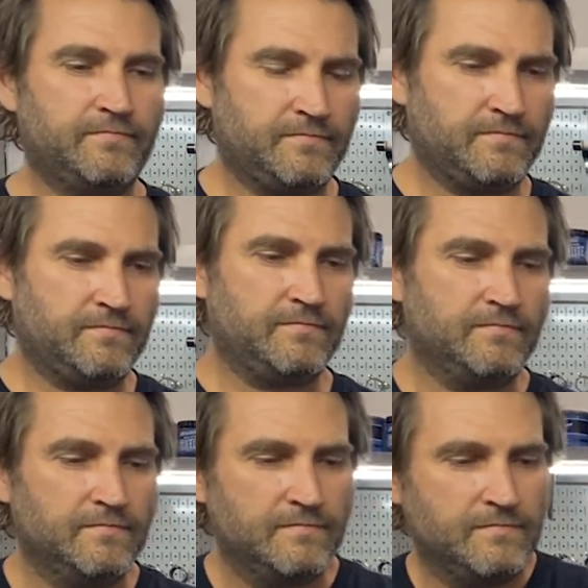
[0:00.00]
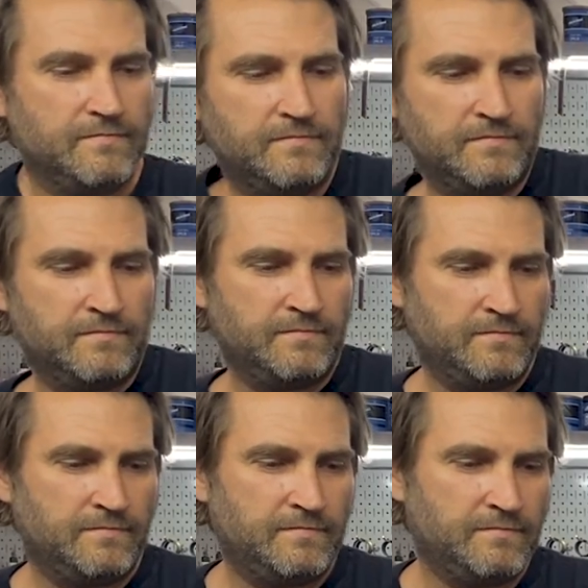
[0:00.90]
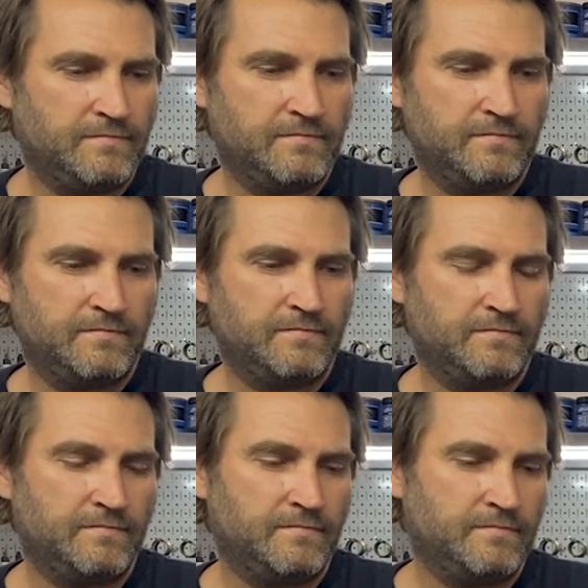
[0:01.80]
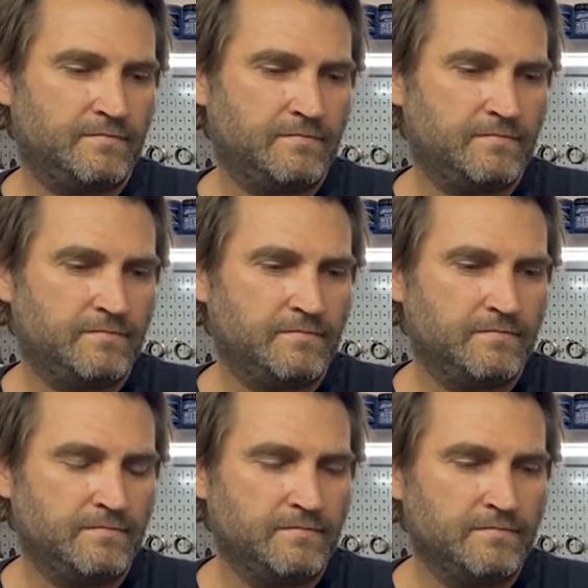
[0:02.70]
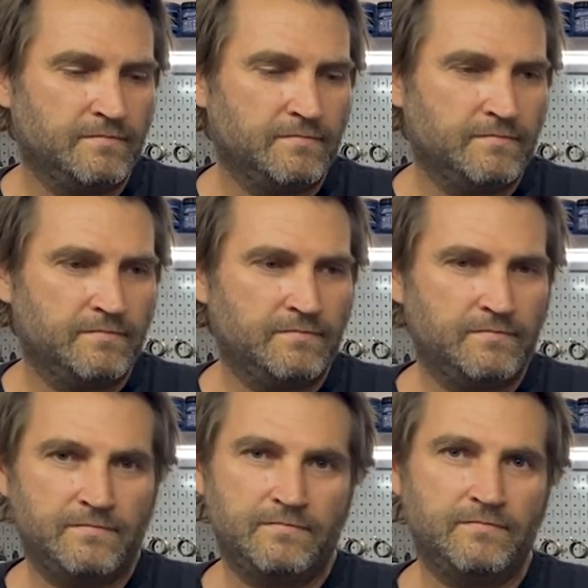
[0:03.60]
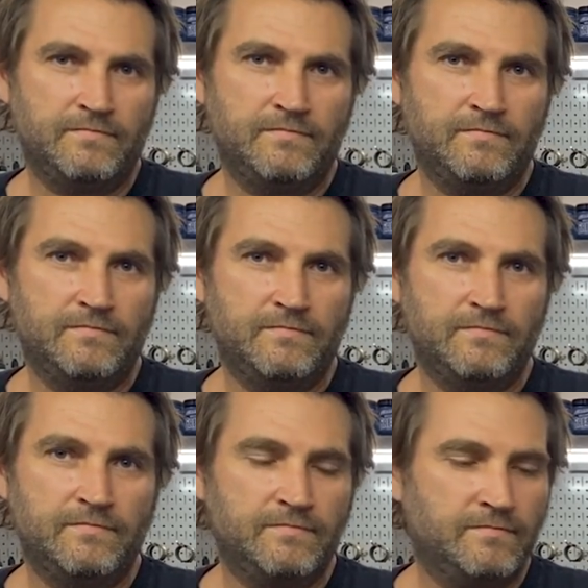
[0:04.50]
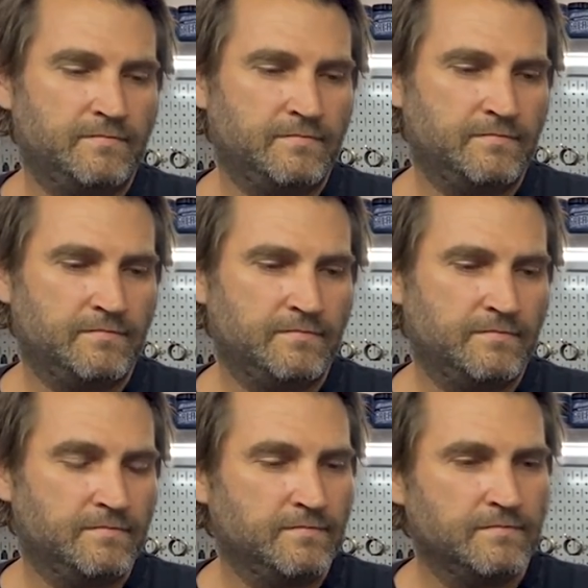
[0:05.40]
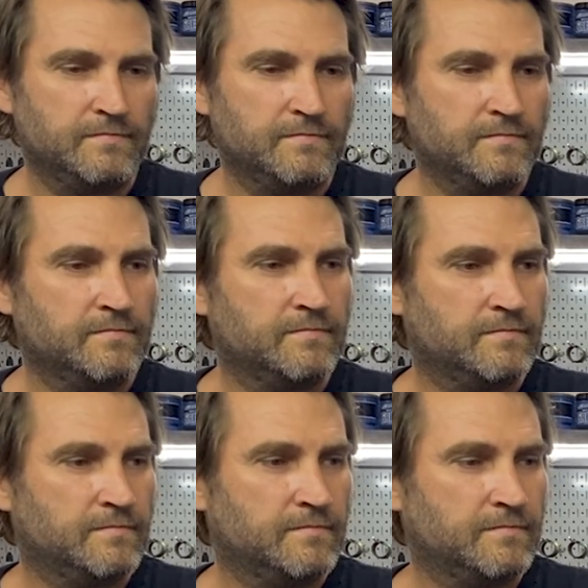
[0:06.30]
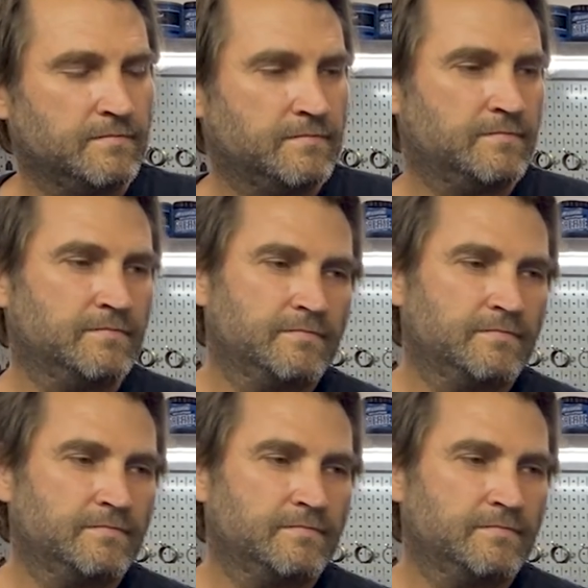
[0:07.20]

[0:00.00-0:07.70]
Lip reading: [no speech]